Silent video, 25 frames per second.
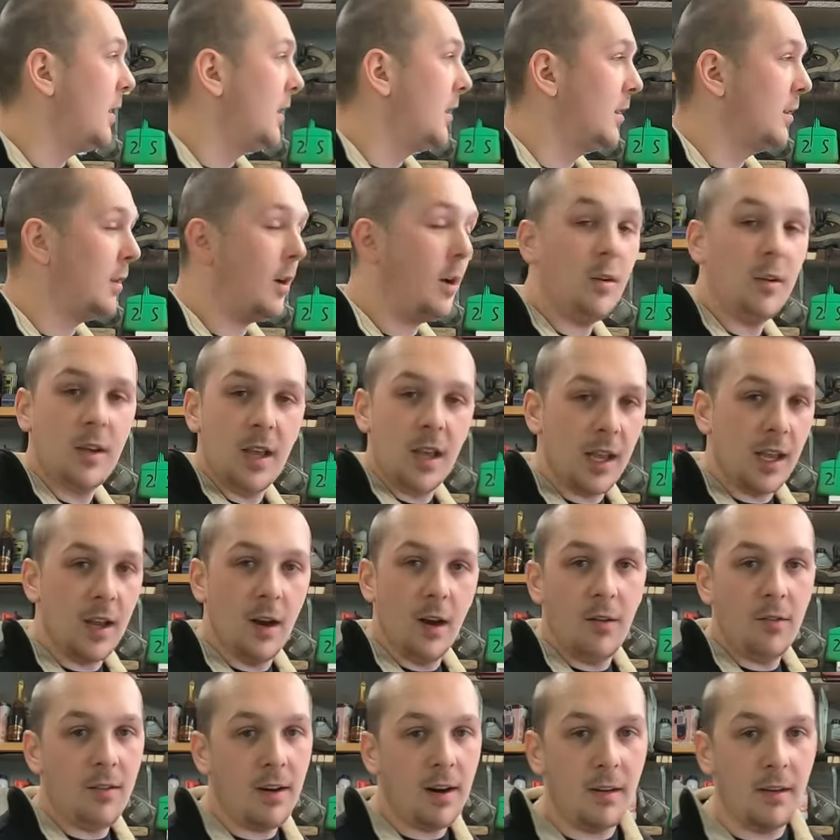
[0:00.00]
all kicking
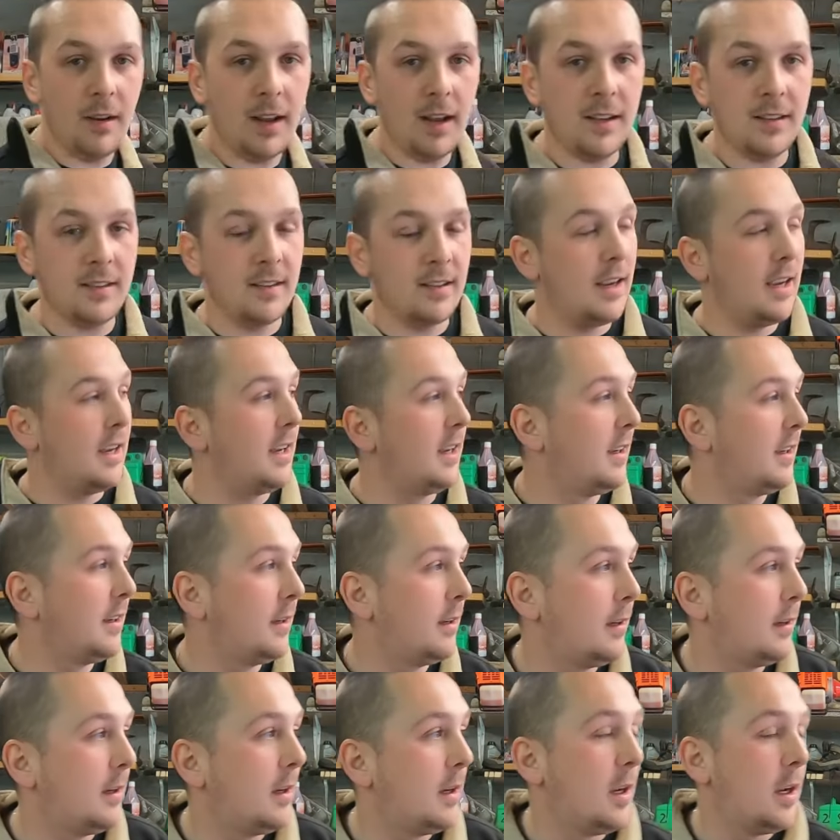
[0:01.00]
off out there today.
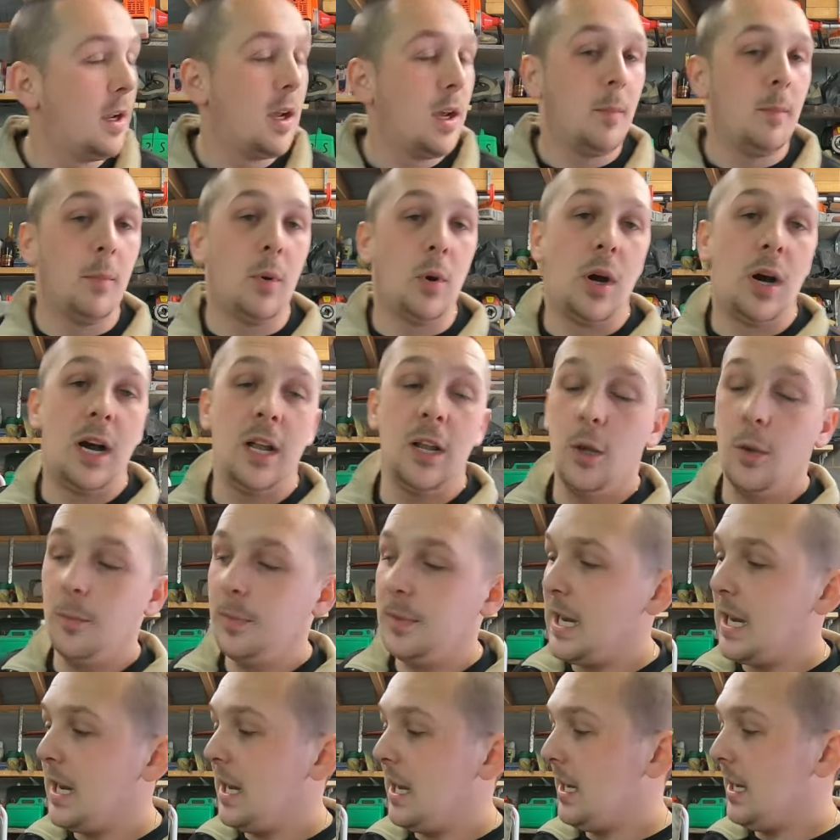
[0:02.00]
But I'll
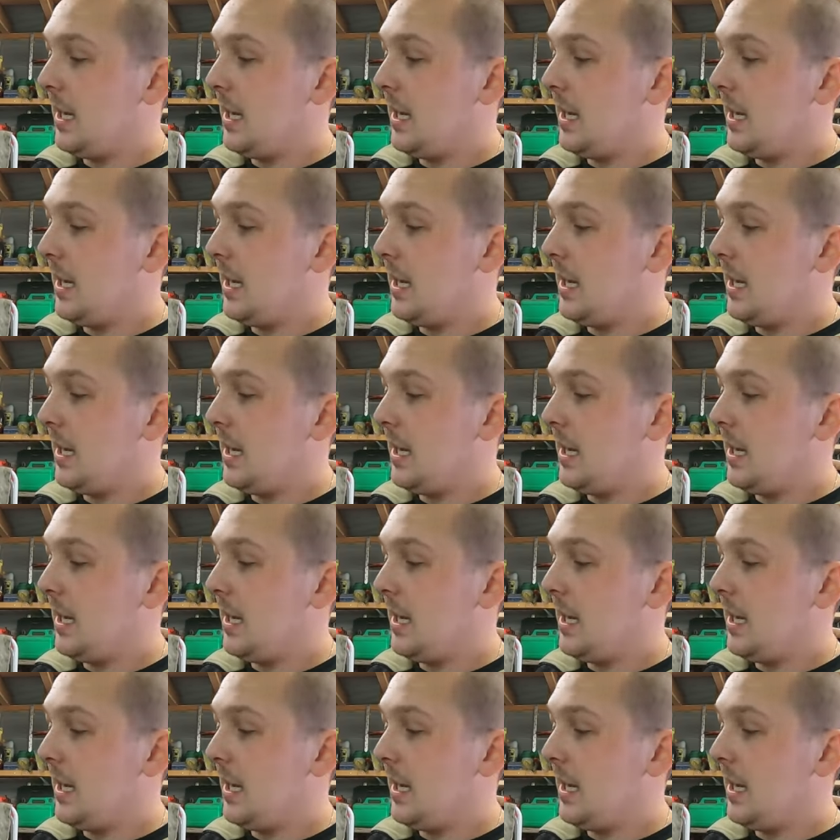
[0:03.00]
update it.